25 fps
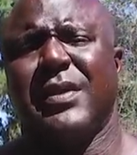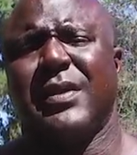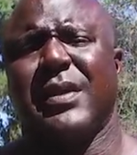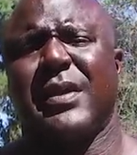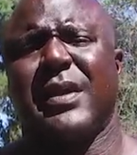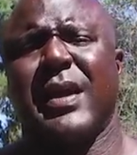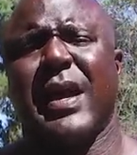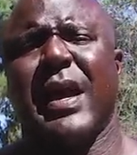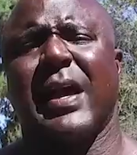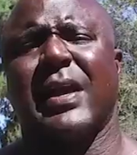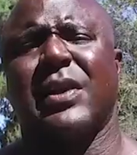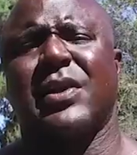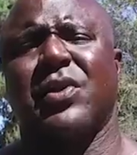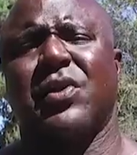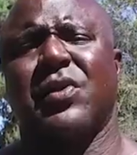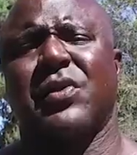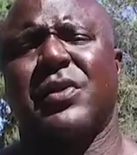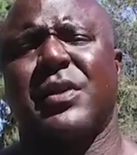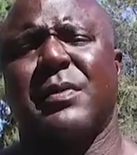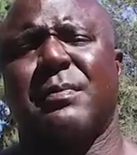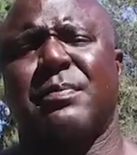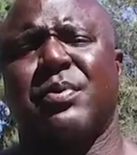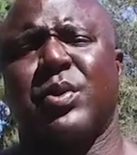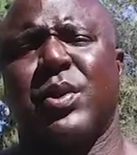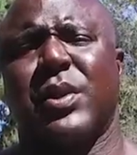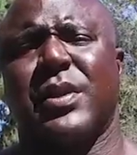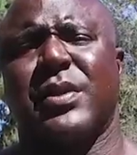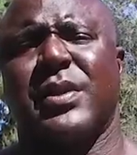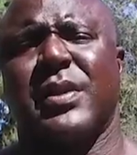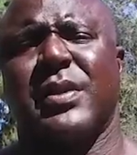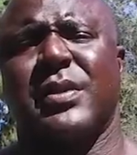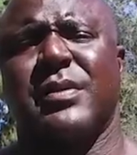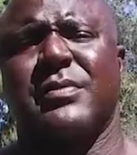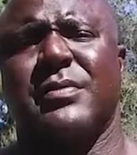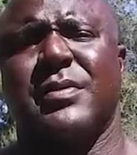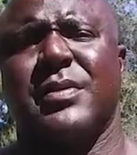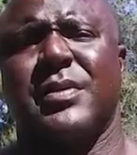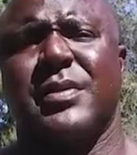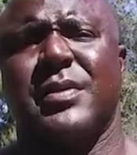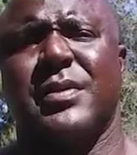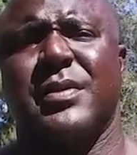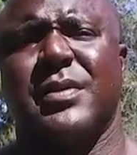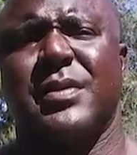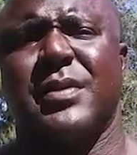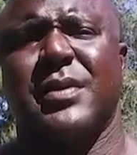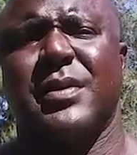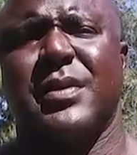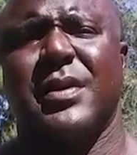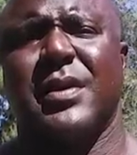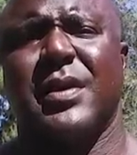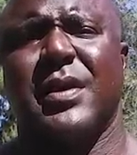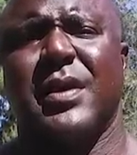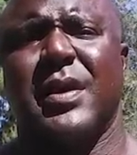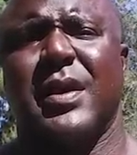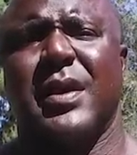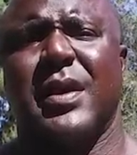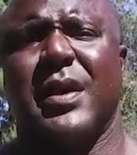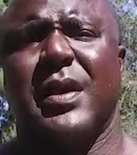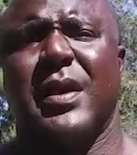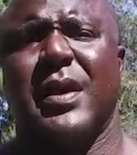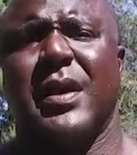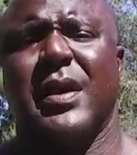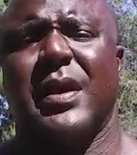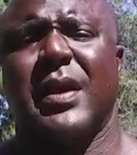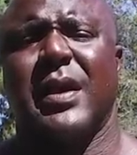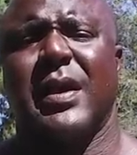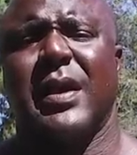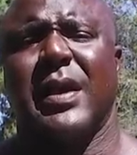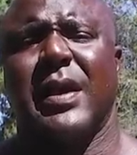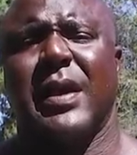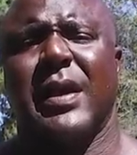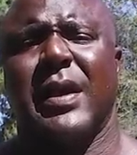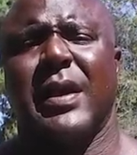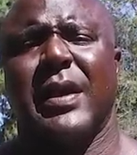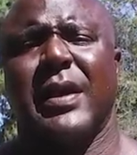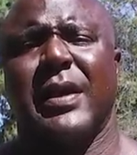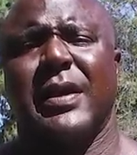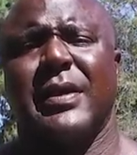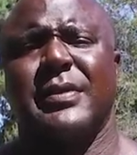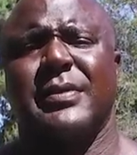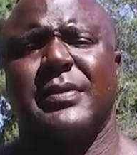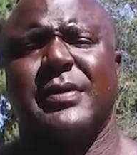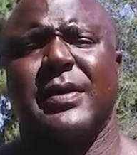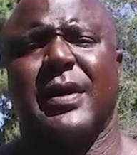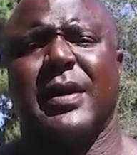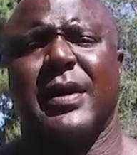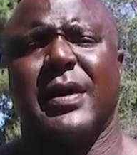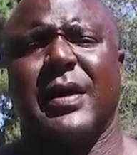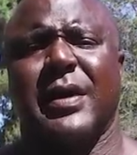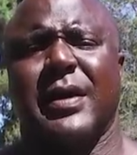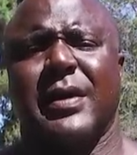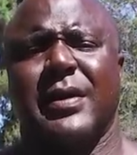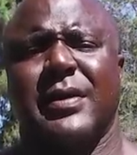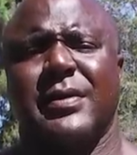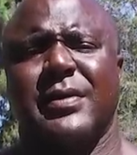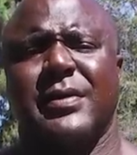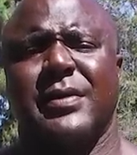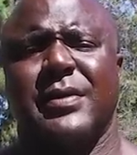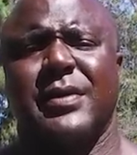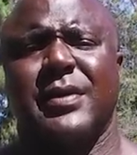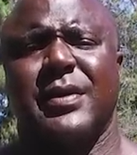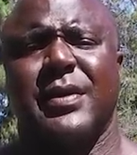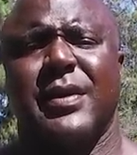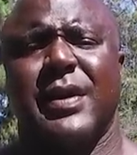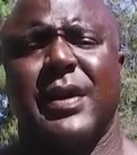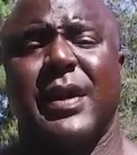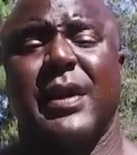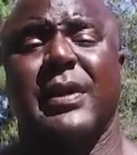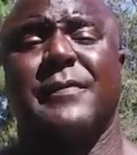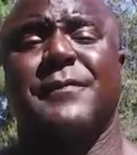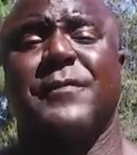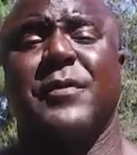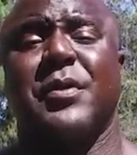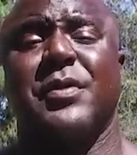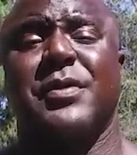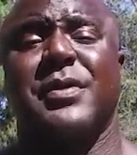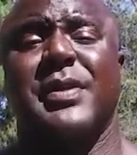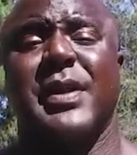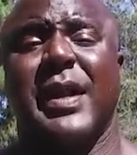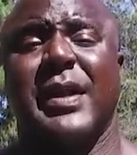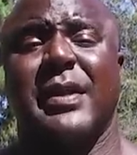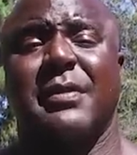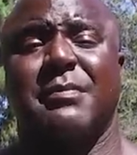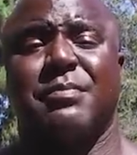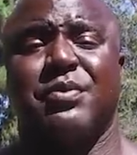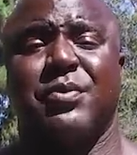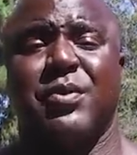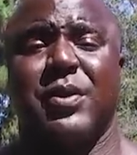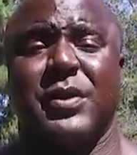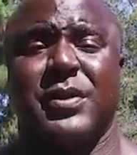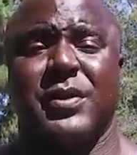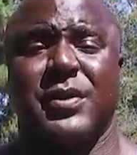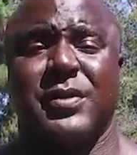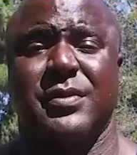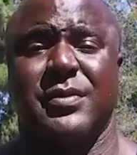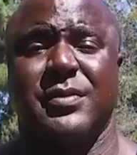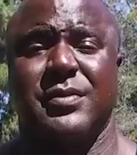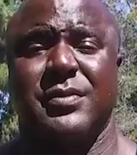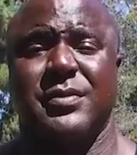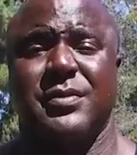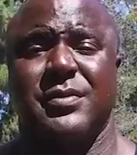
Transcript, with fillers: The guy goes to prison, and uh, his first night in prison,